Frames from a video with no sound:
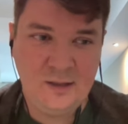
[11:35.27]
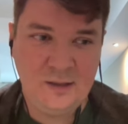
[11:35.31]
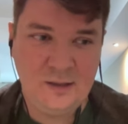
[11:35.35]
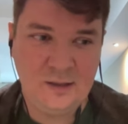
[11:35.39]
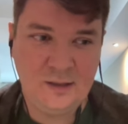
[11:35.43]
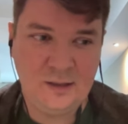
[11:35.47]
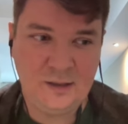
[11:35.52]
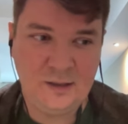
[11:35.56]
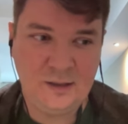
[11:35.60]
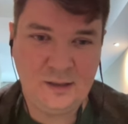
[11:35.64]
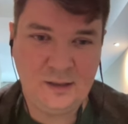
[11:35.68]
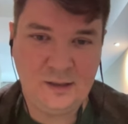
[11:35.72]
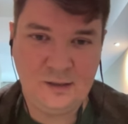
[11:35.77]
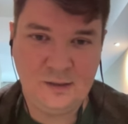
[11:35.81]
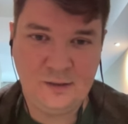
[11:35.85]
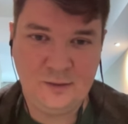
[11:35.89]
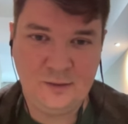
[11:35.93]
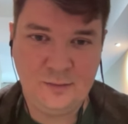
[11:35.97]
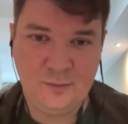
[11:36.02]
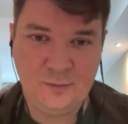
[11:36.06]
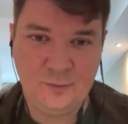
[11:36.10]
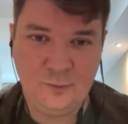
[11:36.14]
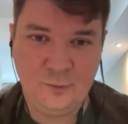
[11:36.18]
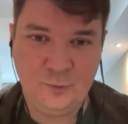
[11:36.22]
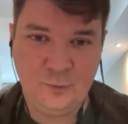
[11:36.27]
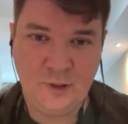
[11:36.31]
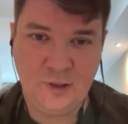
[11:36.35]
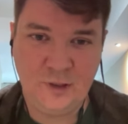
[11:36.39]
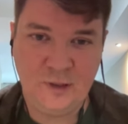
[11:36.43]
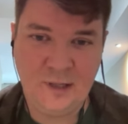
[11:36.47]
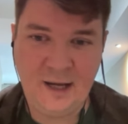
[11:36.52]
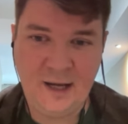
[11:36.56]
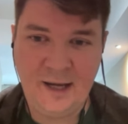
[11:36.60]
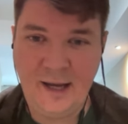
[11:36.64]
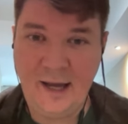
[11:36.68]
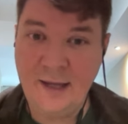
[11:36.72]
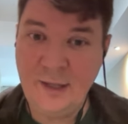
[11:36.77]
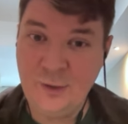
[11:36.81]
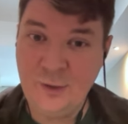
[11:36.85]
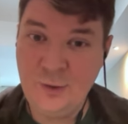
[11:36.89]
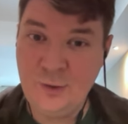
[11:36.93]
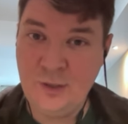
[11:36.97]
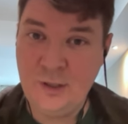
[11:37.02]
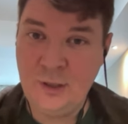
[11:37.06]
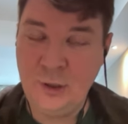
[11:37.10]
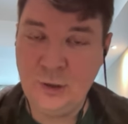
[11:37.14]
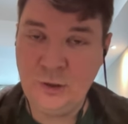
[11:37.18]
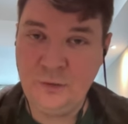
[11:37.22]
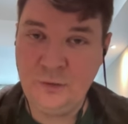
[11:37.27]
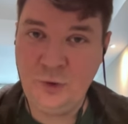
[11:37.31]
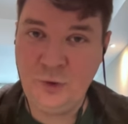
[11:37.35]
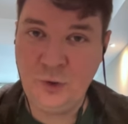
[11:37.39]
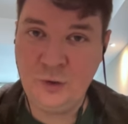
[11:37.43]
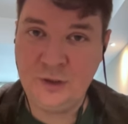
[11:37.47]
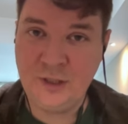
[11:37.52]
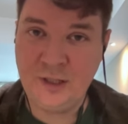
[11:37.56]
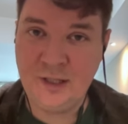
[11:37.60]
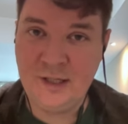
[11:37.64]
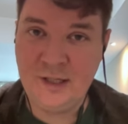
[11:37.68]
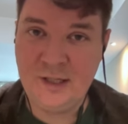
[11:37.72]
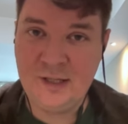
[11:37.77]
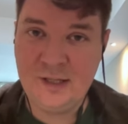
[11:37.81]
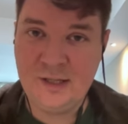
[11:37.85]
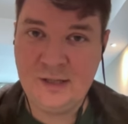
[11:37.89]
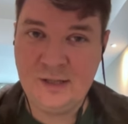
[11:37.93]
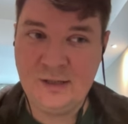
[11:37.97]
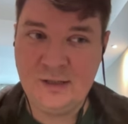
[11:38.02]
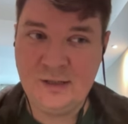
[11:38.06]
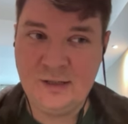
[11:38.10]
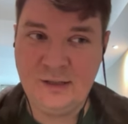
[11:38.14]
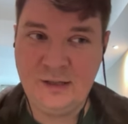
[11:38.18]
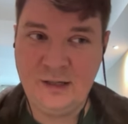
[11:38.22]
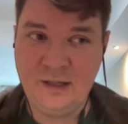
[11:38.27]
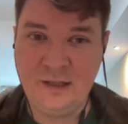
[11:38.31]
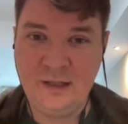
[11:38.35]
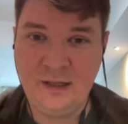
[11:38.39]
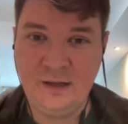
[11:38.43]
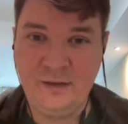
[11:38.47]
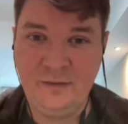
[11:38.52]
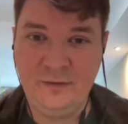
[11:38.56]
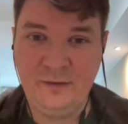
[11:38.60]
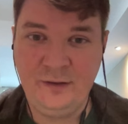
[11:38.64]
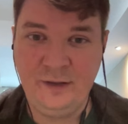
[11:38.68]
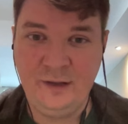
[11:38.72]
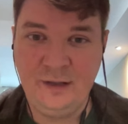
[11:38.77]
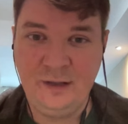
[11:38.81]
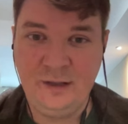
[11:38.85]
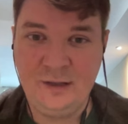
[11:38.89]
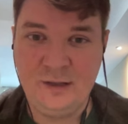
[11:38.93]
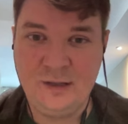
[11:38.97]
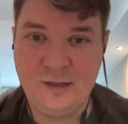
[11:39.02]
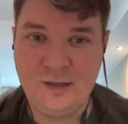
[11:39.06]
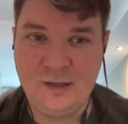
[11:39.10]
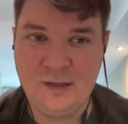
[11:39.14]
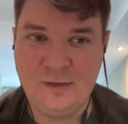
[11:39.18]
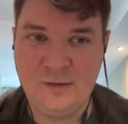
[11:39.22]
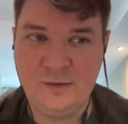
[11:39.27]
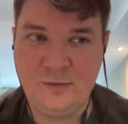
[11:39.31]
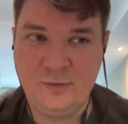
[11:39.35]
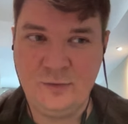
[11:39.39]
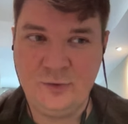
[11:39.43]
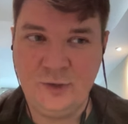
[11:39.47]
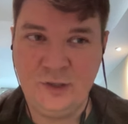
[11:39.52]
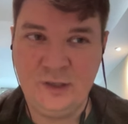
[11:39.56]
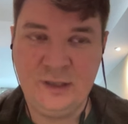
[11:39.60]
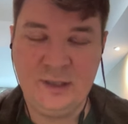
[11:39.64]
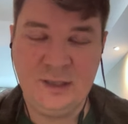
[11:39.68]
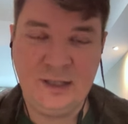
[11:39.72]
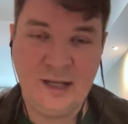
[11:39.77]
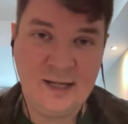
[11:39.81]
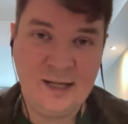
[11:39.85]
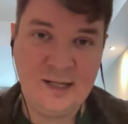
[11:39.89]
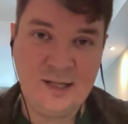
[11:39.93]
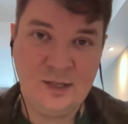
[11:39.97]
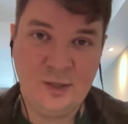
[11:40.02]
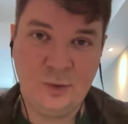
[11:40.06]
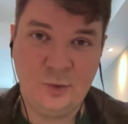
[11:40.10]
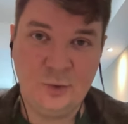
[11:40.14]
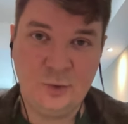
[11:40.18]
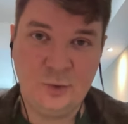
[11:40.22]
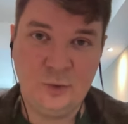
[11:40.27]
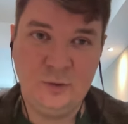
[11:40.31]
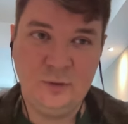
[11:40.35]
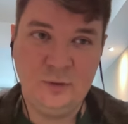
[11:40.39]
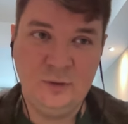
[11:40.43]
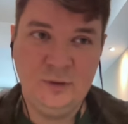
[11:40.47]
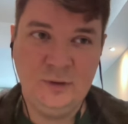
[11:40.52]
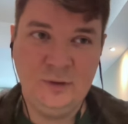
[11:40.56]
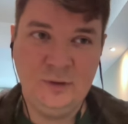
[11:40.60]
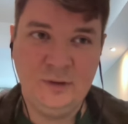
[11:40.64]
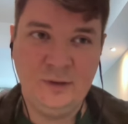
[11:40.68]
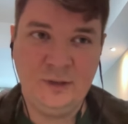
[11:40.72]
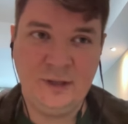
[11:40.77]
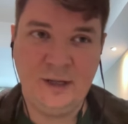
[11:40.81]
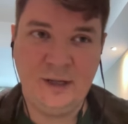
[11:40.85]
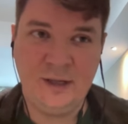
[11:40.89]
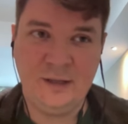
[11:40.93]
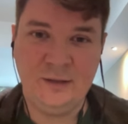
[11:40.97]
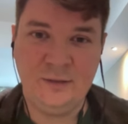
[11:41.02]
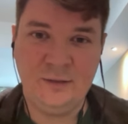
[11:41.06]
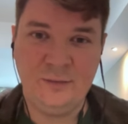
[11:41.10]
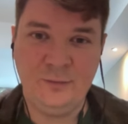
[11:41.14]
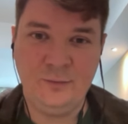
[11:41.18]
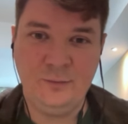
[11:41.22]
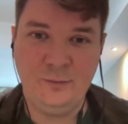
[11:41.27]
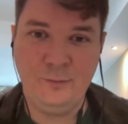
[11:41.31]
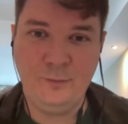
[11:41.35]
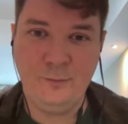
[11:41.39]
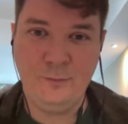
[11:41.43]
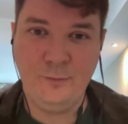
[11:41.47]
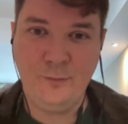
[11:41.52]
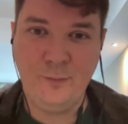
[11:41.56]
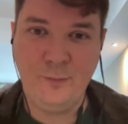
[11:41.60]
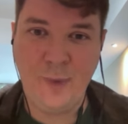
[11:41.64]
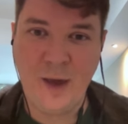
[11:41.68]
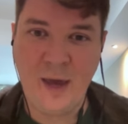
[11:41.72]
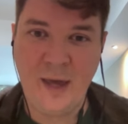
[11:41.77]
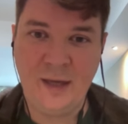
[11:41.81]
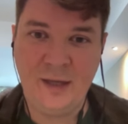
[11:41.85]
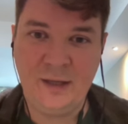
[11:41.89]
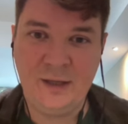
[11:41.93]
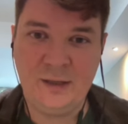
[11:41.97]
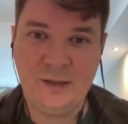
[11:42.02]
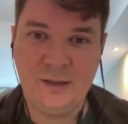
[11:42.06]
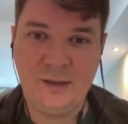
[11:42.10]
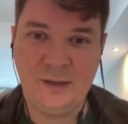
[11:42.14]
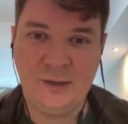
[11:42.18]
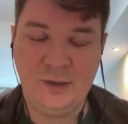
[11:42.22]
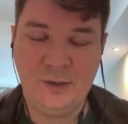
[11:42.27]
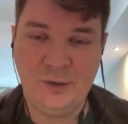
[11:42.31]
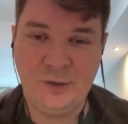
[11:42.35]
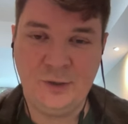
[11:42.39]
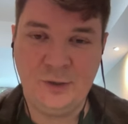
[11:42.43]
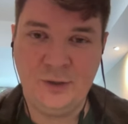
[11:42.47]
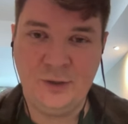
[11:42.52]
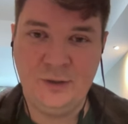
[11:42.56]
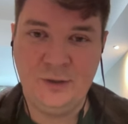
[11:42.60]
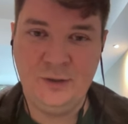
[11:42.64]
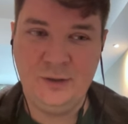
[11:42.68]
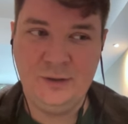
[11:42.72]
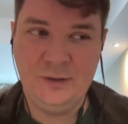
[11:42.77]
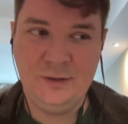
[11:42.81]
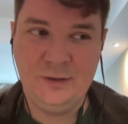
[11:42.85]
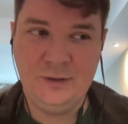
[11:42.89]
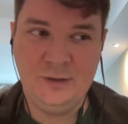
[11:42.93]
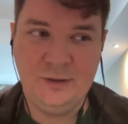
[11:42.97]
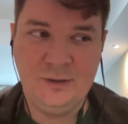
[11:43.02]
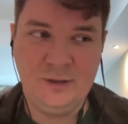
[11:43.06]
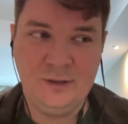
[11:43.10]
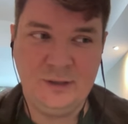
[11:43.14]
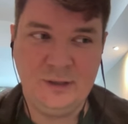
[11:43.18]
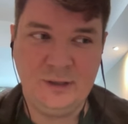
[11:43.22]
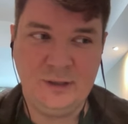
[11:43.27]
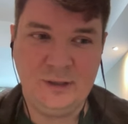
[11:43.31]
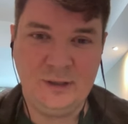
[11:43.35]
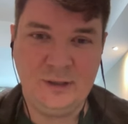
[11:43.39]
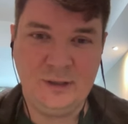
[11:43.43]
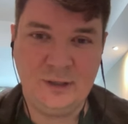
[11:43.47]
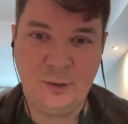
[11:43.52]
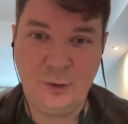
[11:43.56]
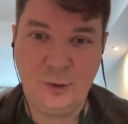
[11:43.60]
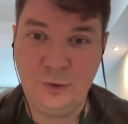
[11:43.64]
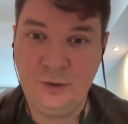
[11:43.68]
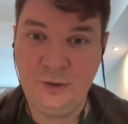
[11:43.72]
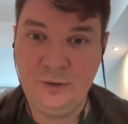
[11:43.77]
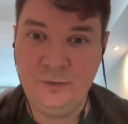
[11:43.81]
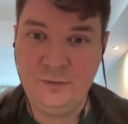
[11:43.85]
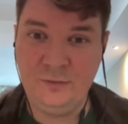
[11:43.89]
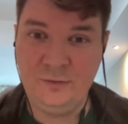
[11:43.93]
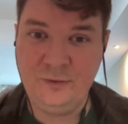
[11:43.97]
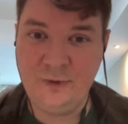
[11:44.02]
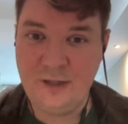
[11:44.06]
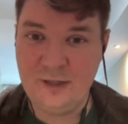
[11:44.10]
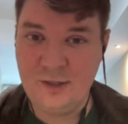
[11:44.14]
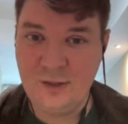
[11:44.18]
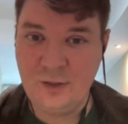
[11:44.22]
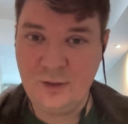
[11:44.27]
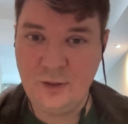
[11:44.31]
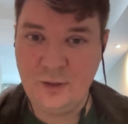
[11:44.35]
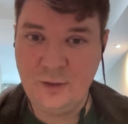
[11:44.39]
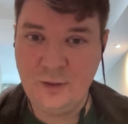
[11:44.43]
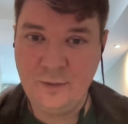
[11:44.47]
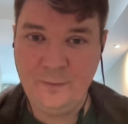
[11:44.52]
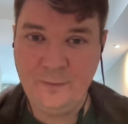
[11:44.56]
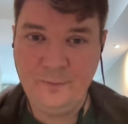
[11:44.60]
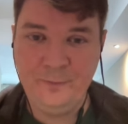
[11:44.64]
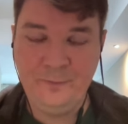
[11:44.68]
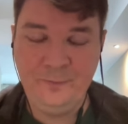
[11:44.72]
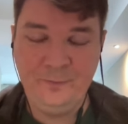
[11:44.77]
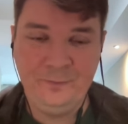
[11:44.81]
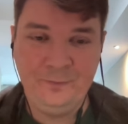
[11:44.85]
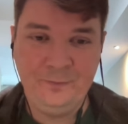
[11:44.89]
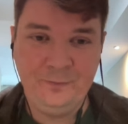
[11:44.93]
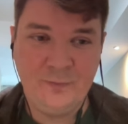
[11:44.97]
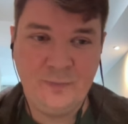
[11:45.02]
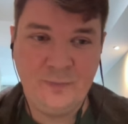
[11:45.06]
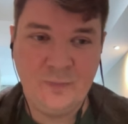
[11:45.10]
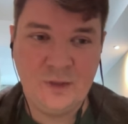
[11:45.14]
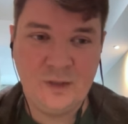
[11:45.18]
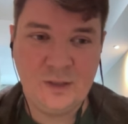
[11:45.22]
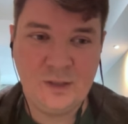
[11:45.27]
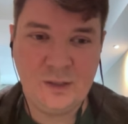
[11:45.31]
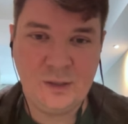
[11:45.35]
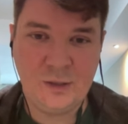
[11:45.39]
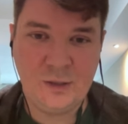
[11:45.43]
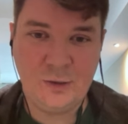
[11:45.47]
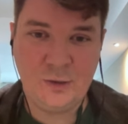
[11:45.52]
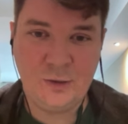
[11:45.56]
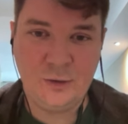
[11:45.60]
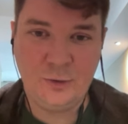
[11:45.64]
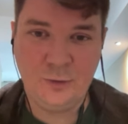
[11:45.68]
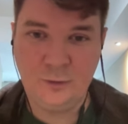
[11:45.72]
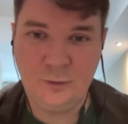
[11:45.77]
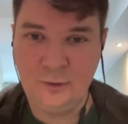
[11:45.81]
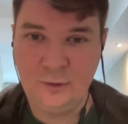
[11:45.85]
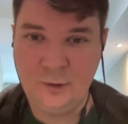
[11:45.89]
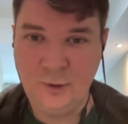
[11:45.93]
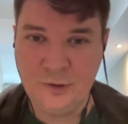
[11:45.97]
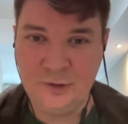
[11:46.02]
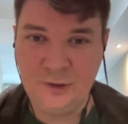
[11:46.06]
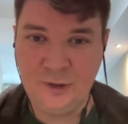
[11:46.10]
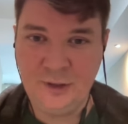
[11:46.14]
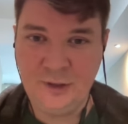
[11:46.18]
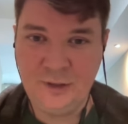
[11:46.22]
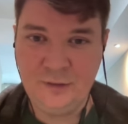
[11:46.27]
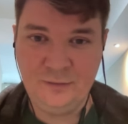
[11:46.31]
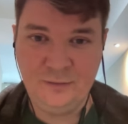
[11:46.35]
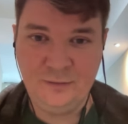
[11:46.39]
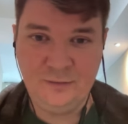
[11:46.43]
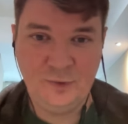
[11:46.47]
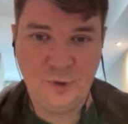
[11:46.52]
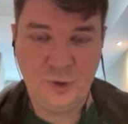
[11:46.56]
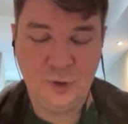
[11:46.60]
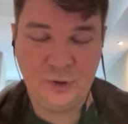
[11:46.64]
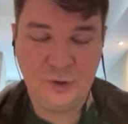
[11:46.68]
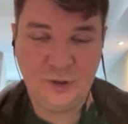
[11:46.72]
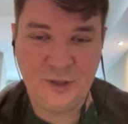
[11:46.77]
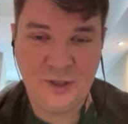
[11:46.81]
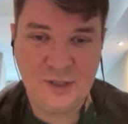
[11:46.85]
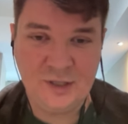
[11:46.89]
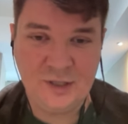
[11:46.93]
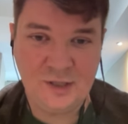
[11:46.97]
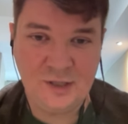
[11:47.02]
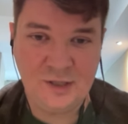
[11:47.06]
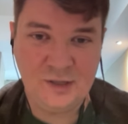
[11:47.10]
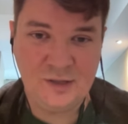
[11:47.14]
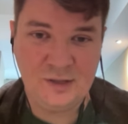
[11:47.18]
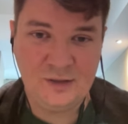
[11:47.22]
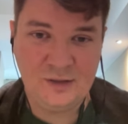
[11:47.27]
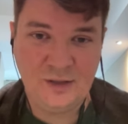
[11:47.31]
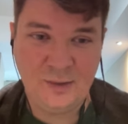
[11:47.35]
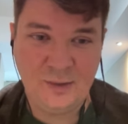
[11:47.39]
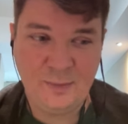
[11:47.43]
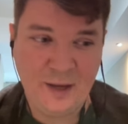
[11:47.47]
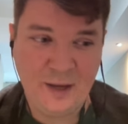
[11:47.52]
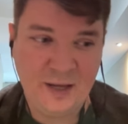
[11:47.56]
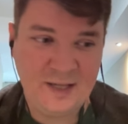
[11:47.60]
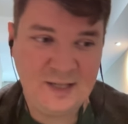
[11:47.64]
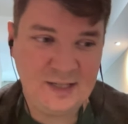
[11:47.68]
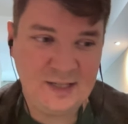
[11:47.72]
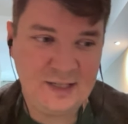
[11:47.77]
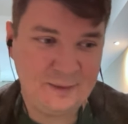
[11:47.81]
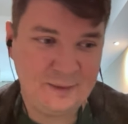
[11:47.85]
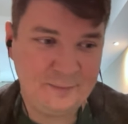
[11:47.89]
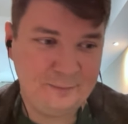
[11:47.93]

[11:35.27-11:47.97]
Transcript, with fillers: And well, I, I use a lot of hotkeys and I think it's really nice tool can make your uh, coding faster. So learning hotkeys is amazing.